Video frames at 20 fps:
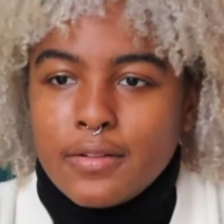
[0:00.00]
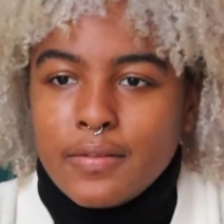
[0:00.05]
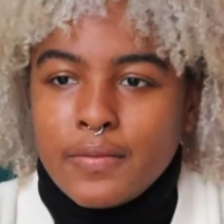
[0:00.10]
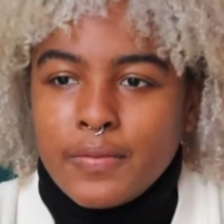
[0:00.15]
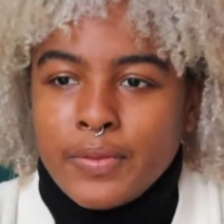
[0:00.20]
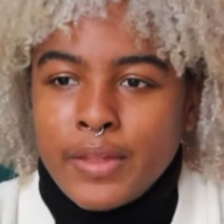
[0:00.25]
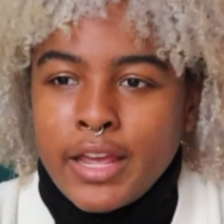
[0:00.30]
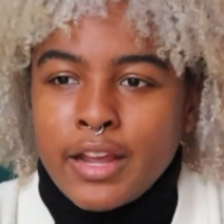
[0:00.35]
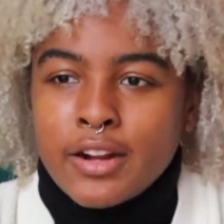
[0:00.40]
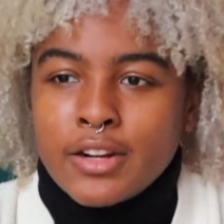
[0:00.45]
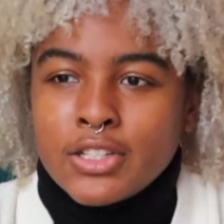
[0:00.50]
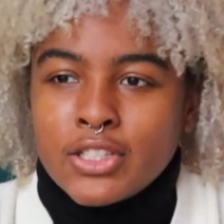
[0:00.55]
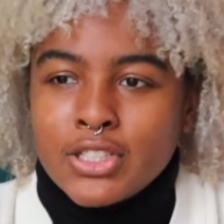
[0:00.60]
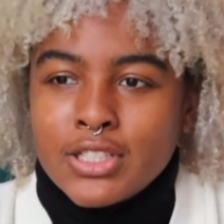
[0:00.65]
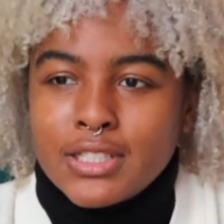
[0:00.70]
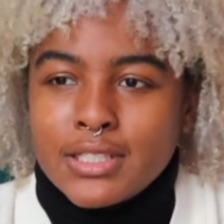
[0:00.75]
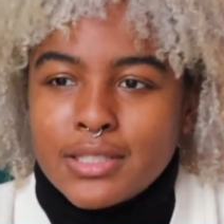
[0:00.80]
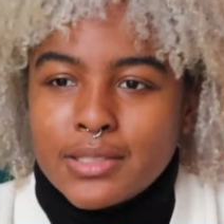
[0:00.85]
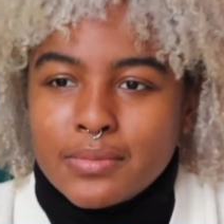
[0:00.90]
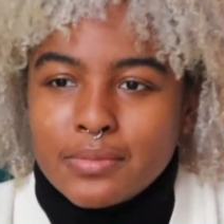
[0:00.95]
they are
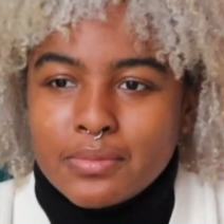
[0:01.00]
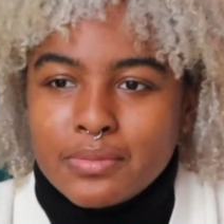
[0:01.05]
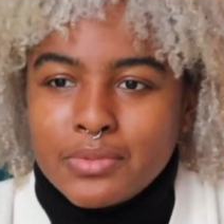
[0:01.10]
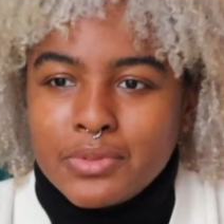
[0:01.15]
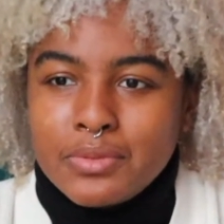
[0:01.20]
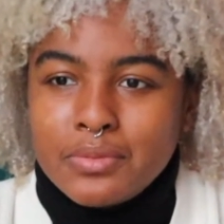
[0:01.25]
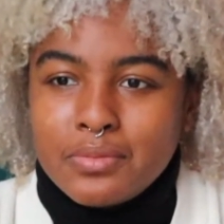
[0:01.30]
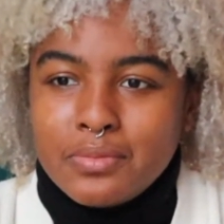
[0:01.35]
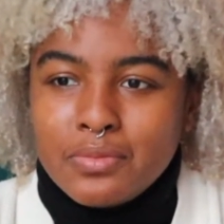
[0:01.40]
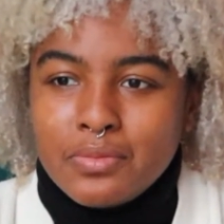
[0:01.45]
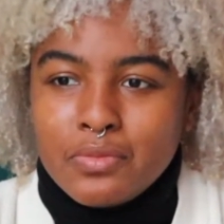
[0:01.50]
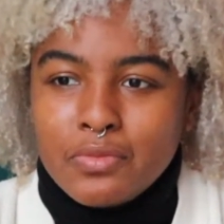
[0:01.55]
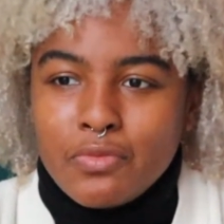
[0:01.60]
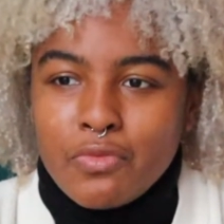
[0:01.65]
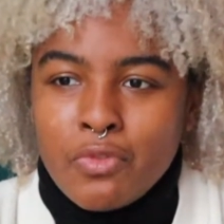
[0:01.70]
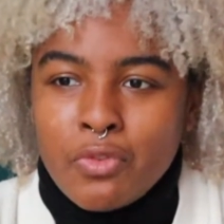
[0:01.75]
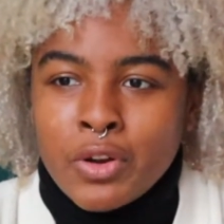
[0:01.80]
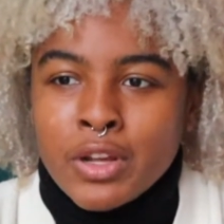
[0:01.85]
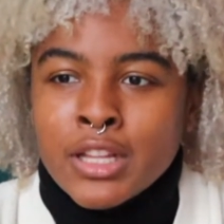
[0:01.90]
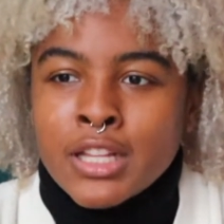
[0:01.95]
just
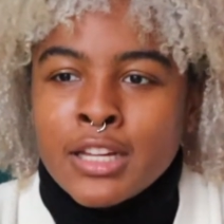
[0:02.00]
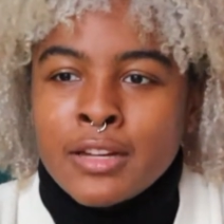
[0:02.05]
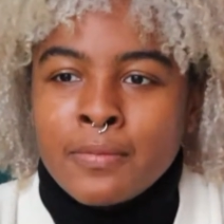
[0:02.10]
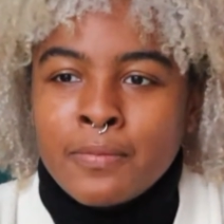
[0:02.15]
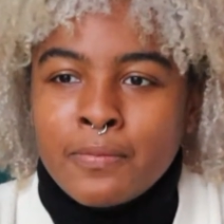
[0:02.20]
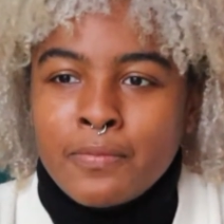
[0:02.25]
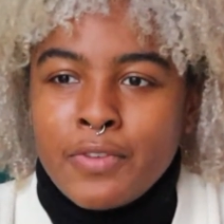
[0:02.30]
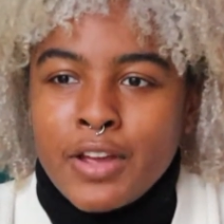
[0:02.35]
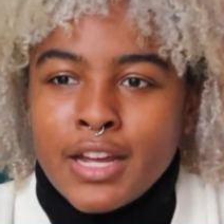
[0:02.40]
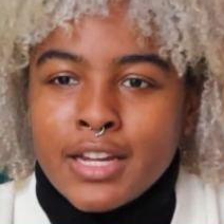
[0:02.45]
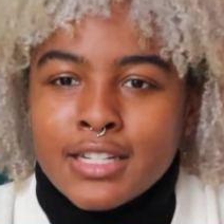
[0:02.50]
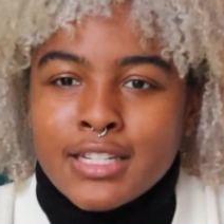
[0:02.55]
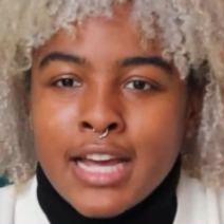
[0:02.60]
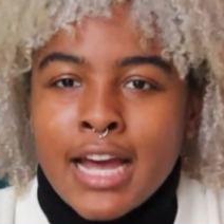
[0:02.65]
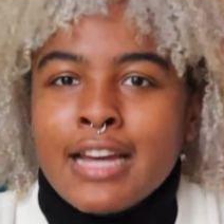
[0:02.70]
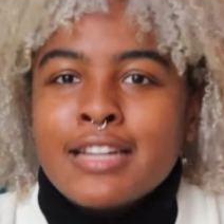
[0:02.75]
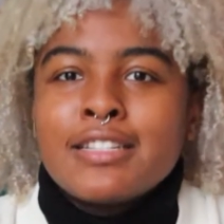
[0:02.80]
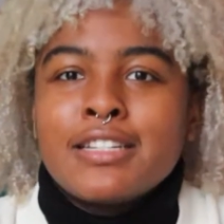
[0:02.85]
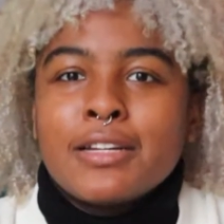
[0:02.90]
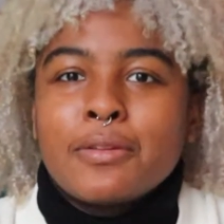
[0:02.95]
really
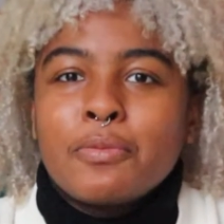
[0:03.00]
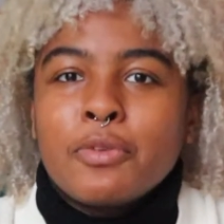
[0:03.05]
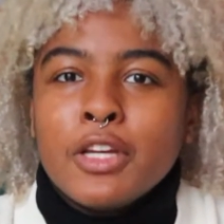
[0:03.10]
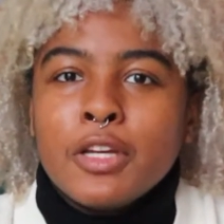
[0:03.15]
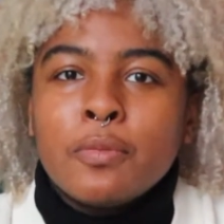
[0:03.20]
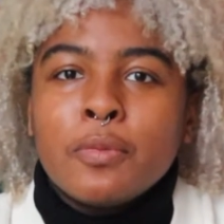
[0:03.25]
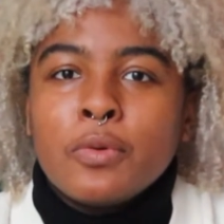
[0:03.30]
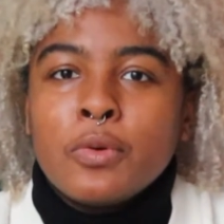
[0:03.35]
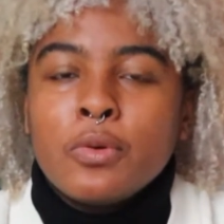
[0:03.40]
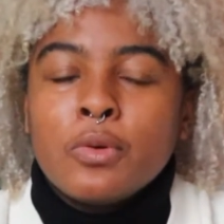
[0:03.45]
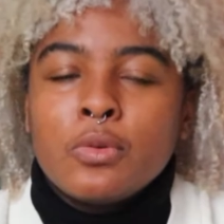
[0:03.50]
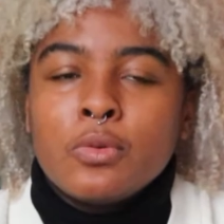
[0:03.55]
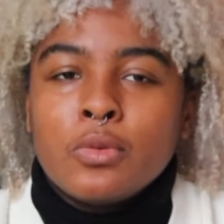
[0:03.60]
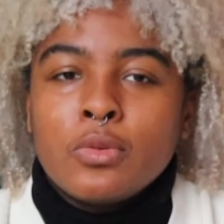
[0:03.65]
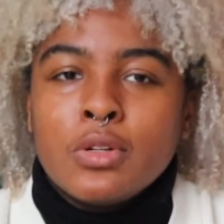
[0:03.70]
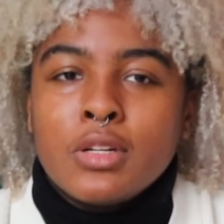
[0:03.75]
fantastic people